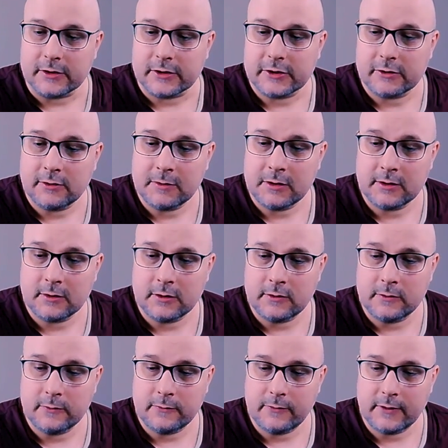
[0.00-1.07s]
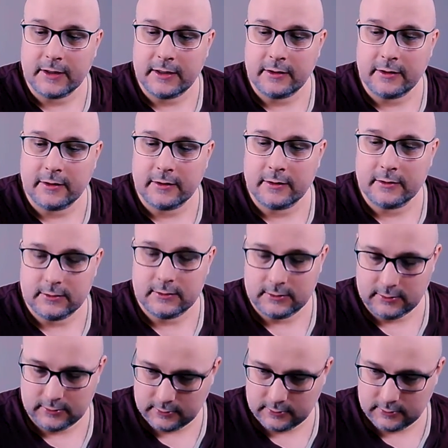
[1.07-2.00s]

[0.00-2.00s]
So I'm going to go there.